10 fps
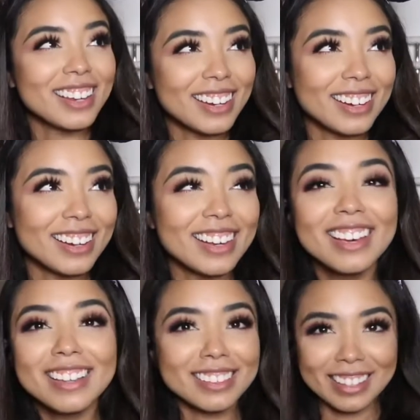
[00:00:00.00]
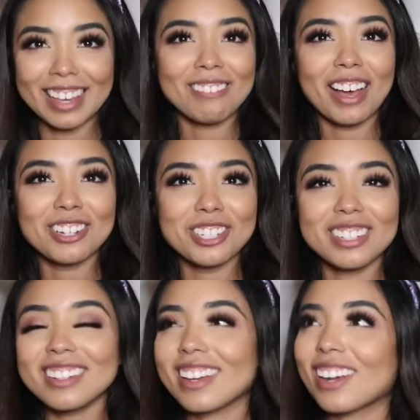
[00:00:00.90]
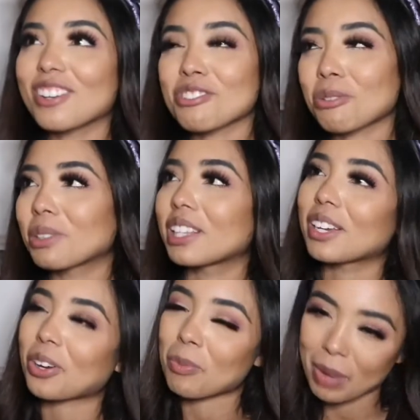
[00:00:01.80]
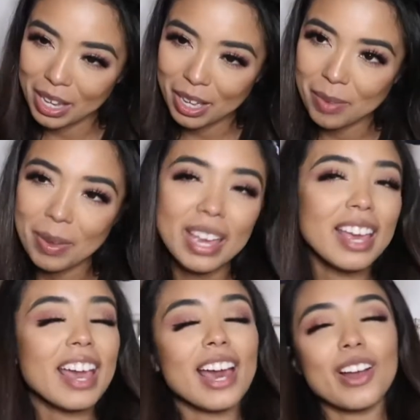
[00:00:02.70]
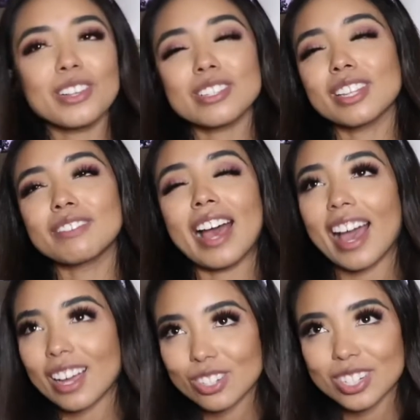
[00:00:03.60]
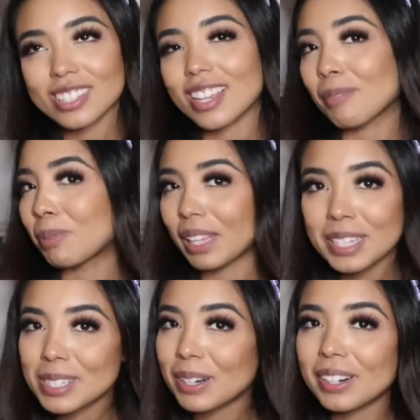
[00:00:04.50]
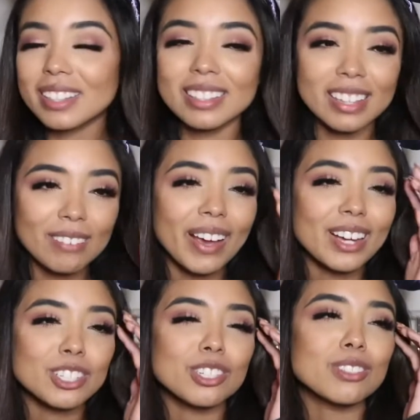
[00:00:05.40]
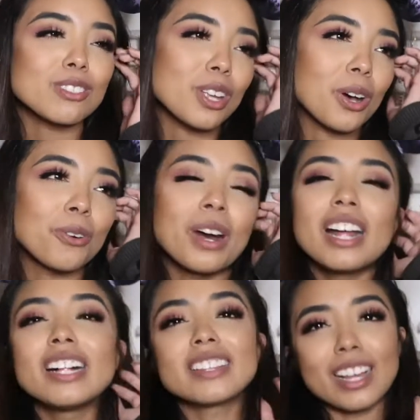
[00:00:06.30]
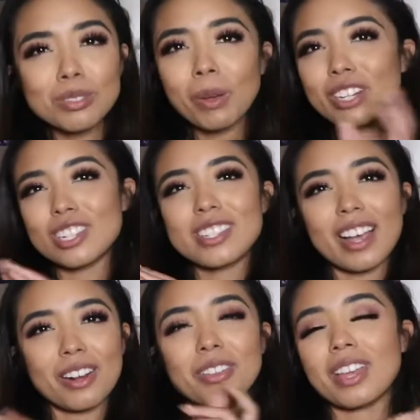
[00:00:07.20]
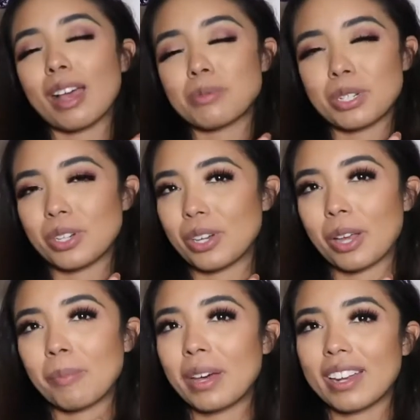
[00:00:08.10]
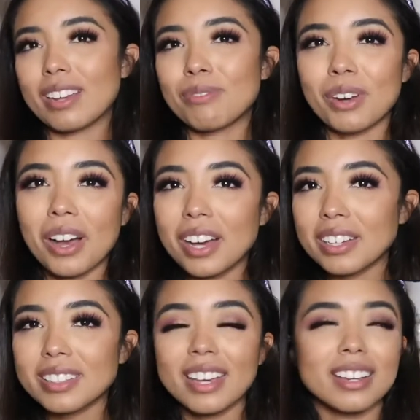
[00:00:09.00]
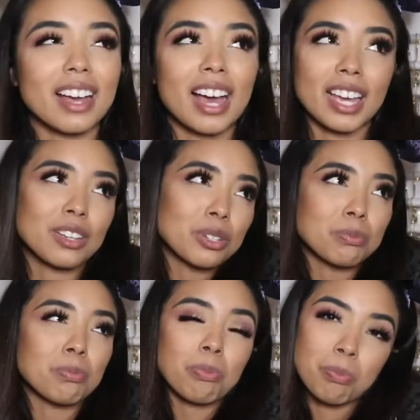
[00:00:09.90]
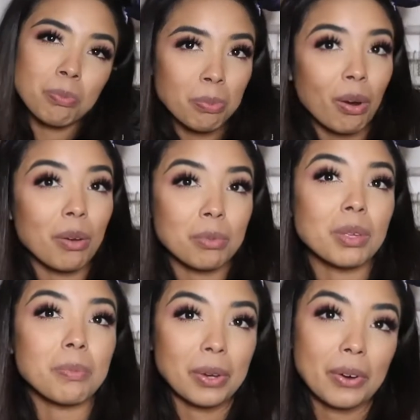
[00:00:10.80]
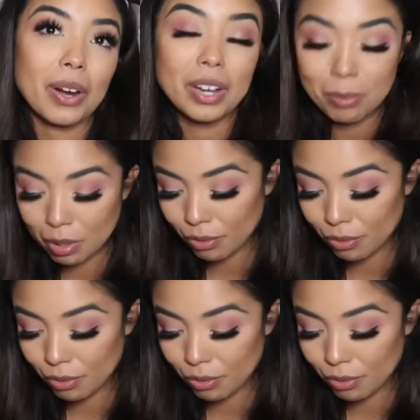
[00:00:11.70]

in the live action and I also really like her makeup and I also love the actress that plays her in the live action so that's why she's higher than Captain Hook but if not like I could probably put her at number